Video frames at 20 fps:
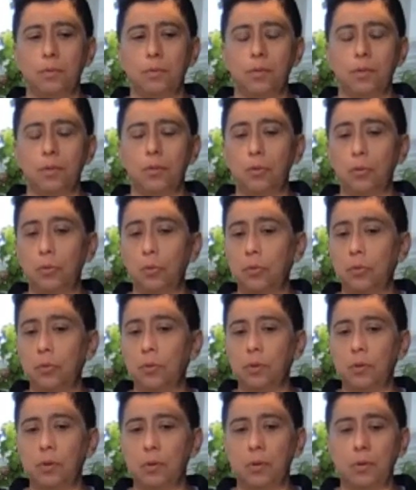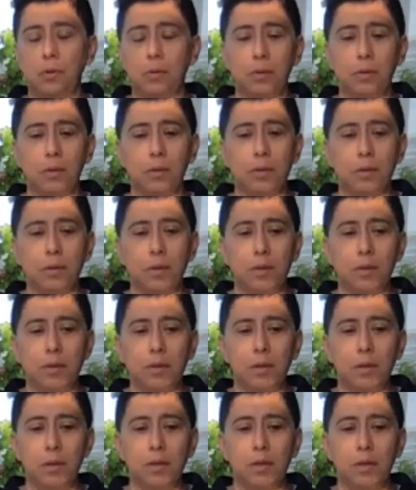do, or
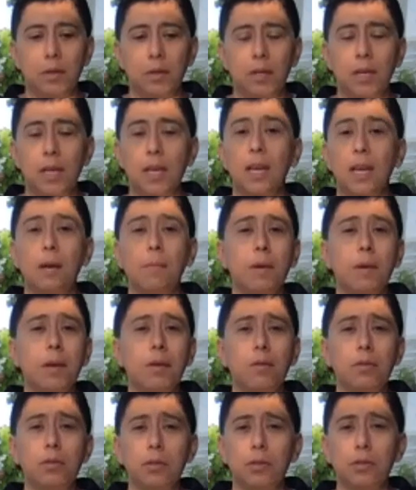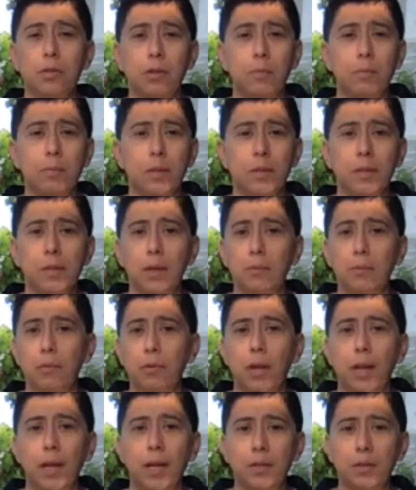it can be also something that we
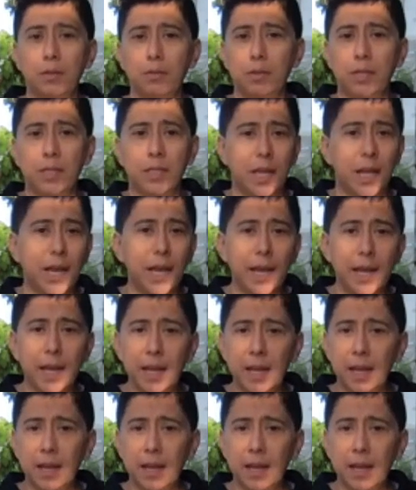like to say,